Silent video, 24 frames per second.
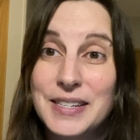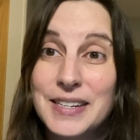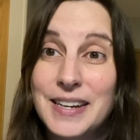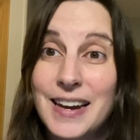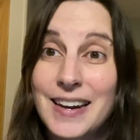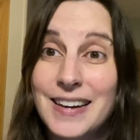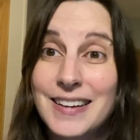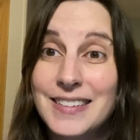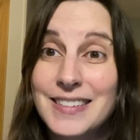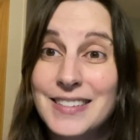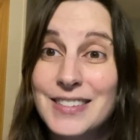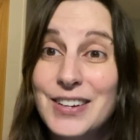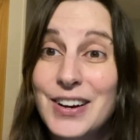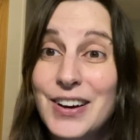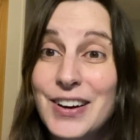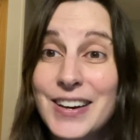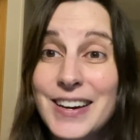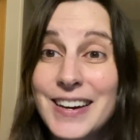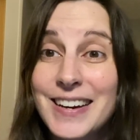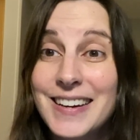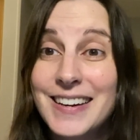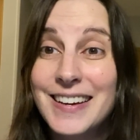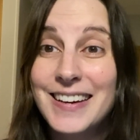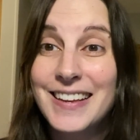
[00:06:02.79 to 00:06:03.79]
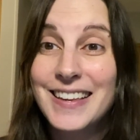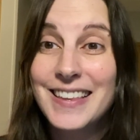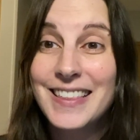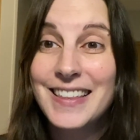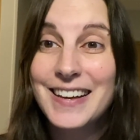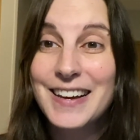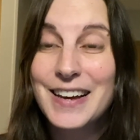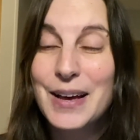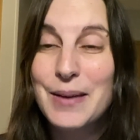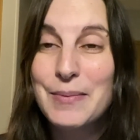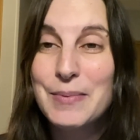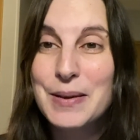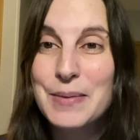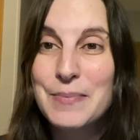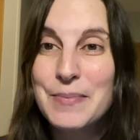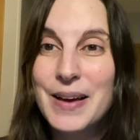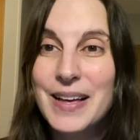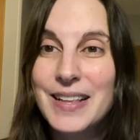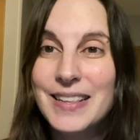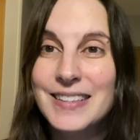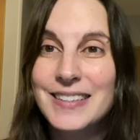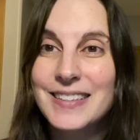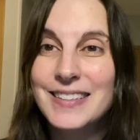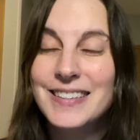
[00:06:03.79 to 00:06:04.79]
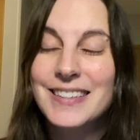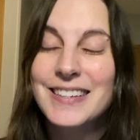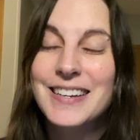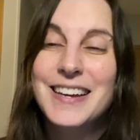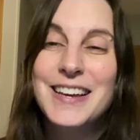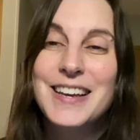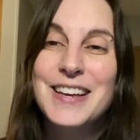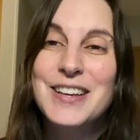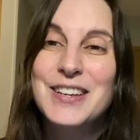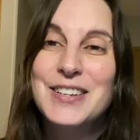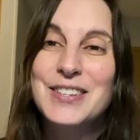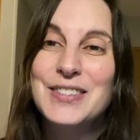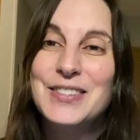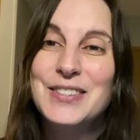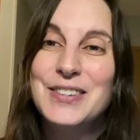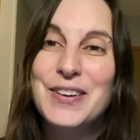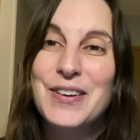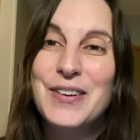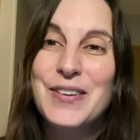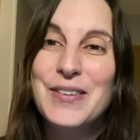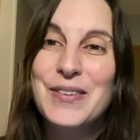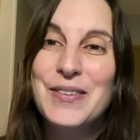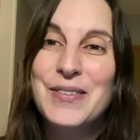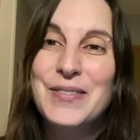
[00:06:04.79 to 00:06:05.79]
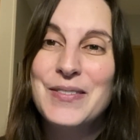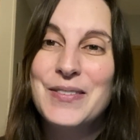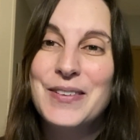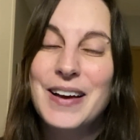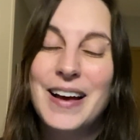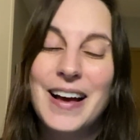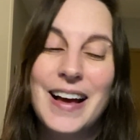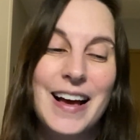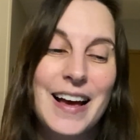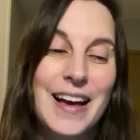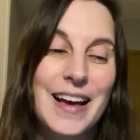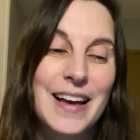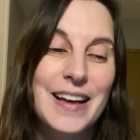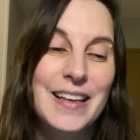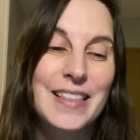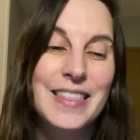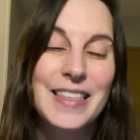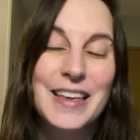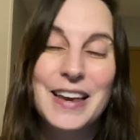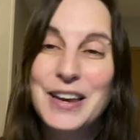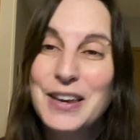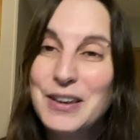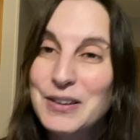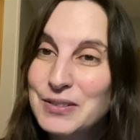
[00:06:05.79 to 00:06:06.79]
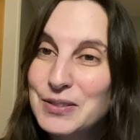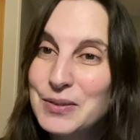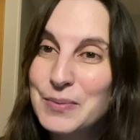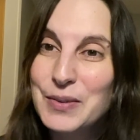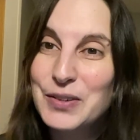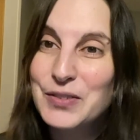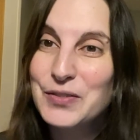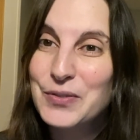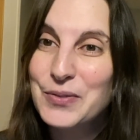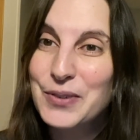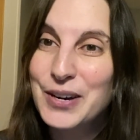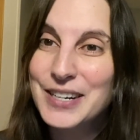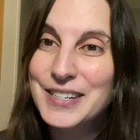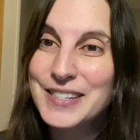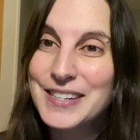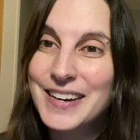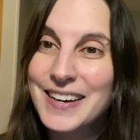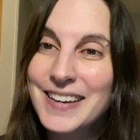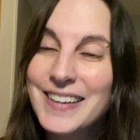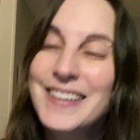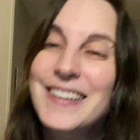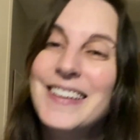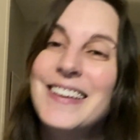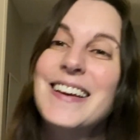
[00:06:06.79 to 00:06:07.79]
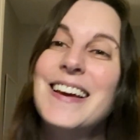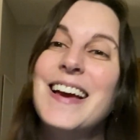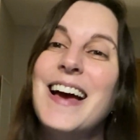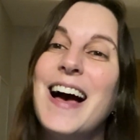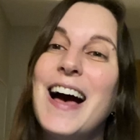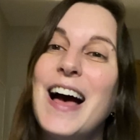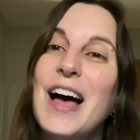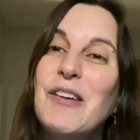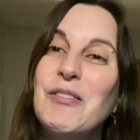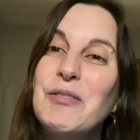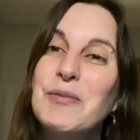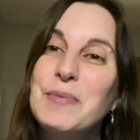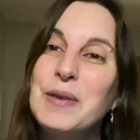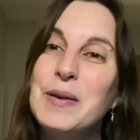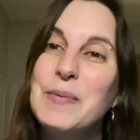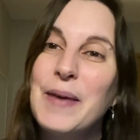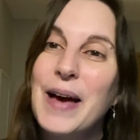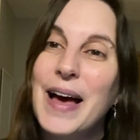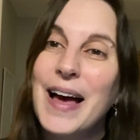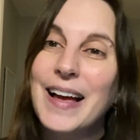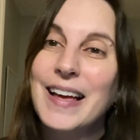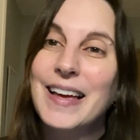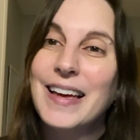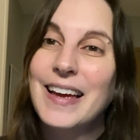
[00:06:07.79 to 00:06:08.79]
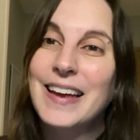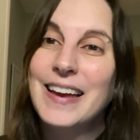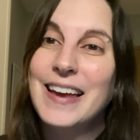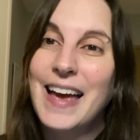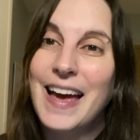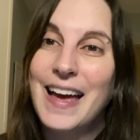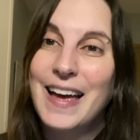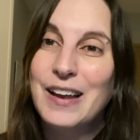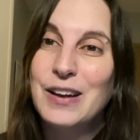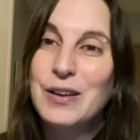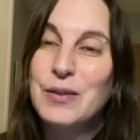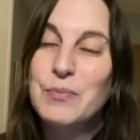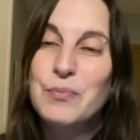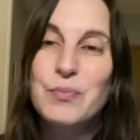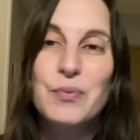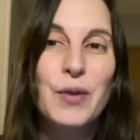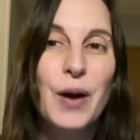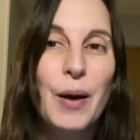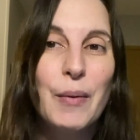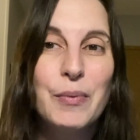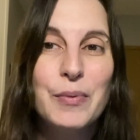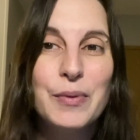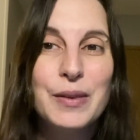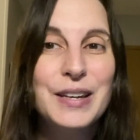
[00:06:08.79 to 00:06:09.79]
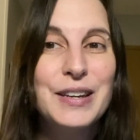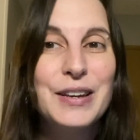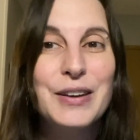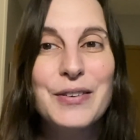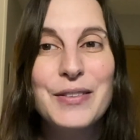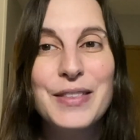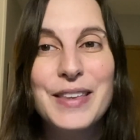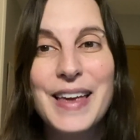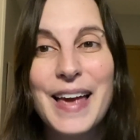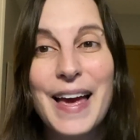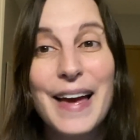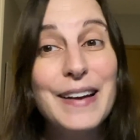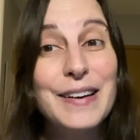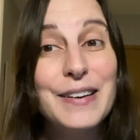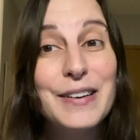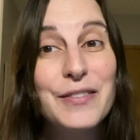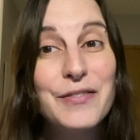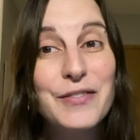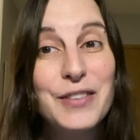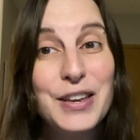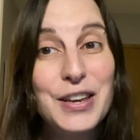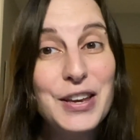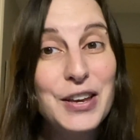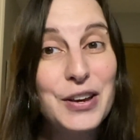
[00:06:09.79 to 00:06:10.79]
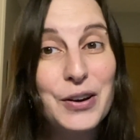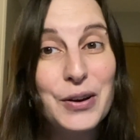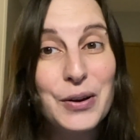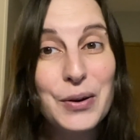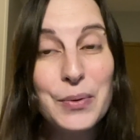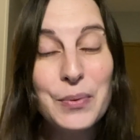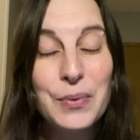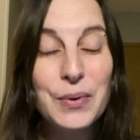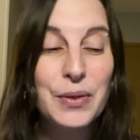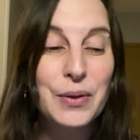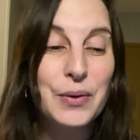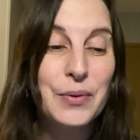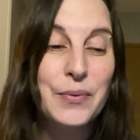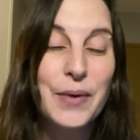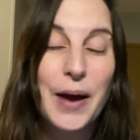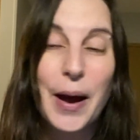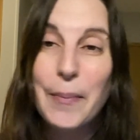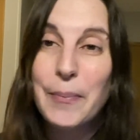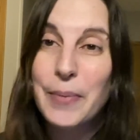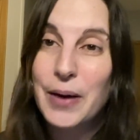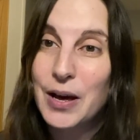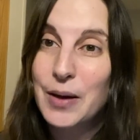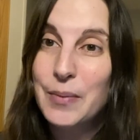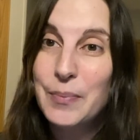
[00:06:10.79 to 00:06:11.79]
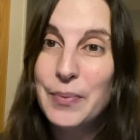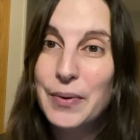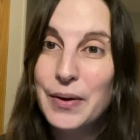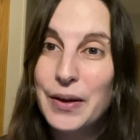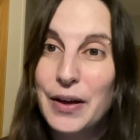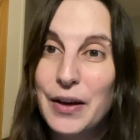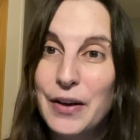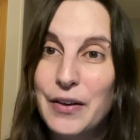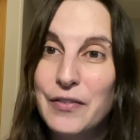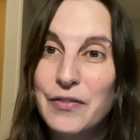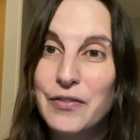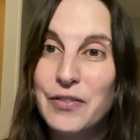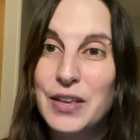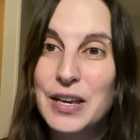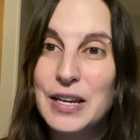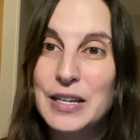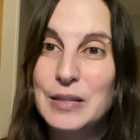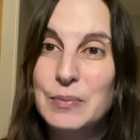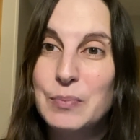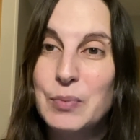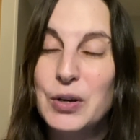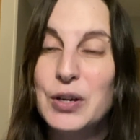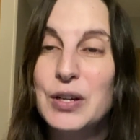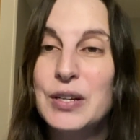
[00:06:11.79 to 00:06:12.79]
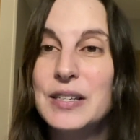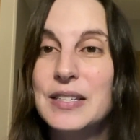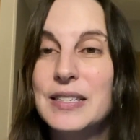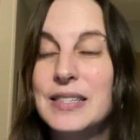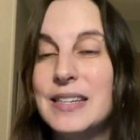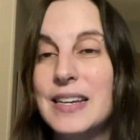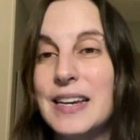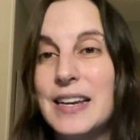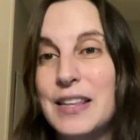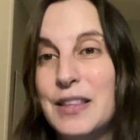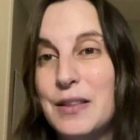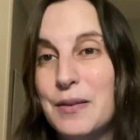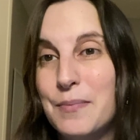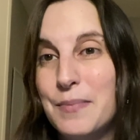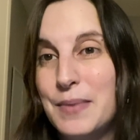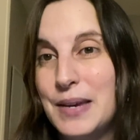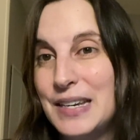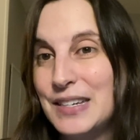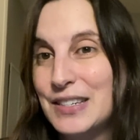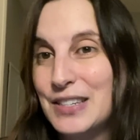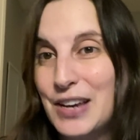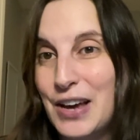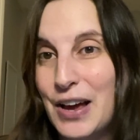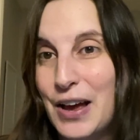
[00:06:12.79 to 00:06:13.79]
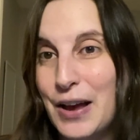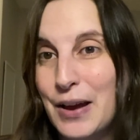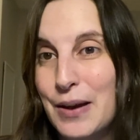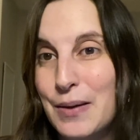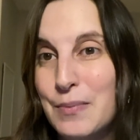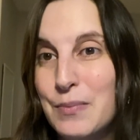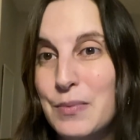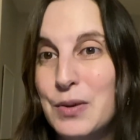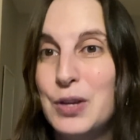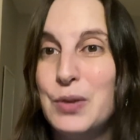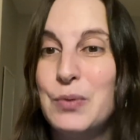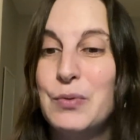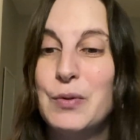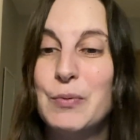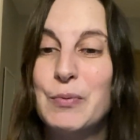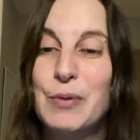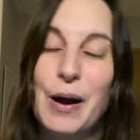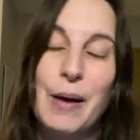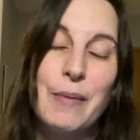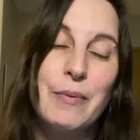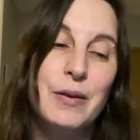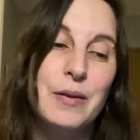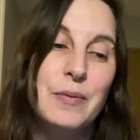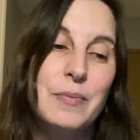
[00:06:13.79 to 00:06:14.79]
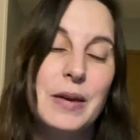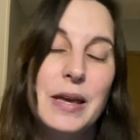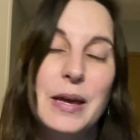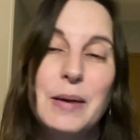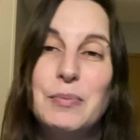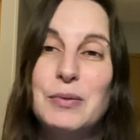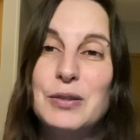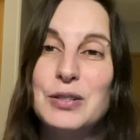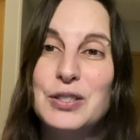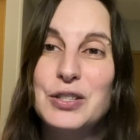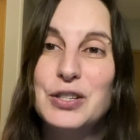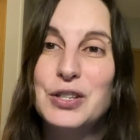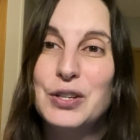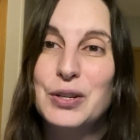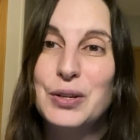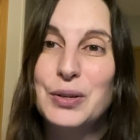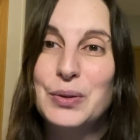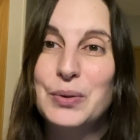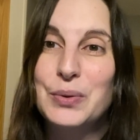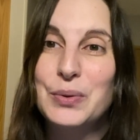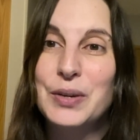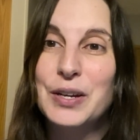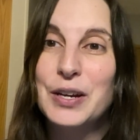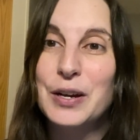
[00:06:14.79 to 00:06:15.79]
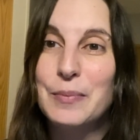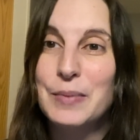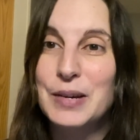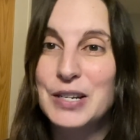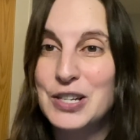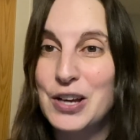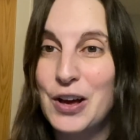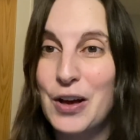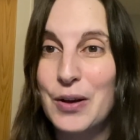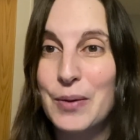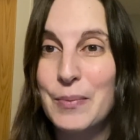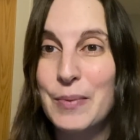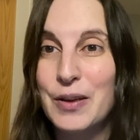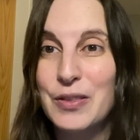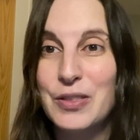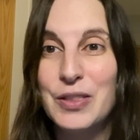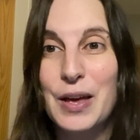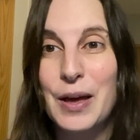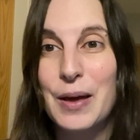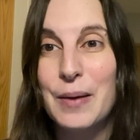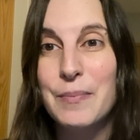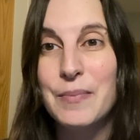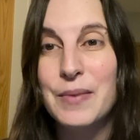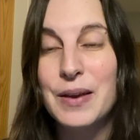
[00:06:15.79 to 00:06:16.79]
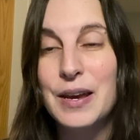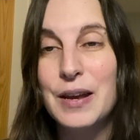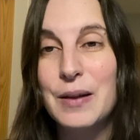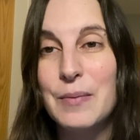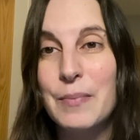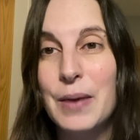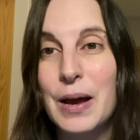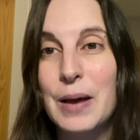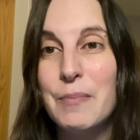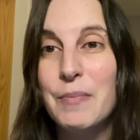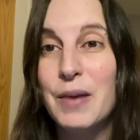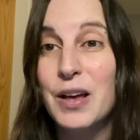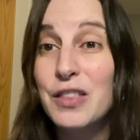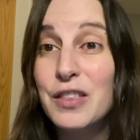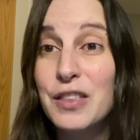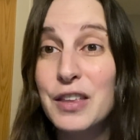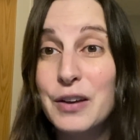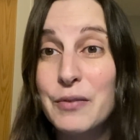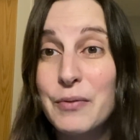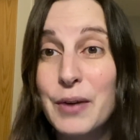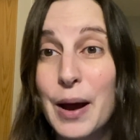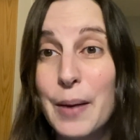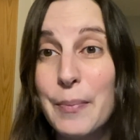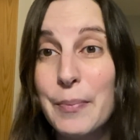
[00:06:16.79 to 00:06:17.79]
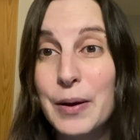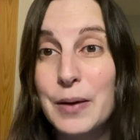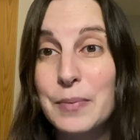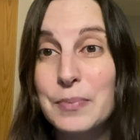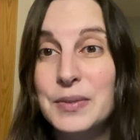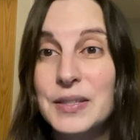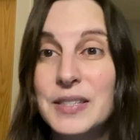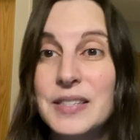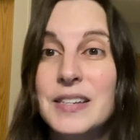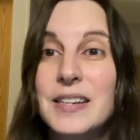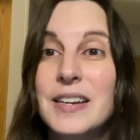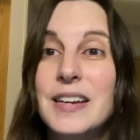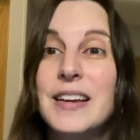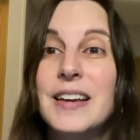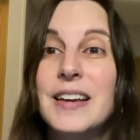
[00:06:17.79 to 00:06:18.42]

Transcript: to getting started in the coming months. So thank you so much for watching. I will be back again probably near the end of the year with a wrap-up of these books. In the meantime, you will probably be able to hear me talk about them in my monthly wrap-ups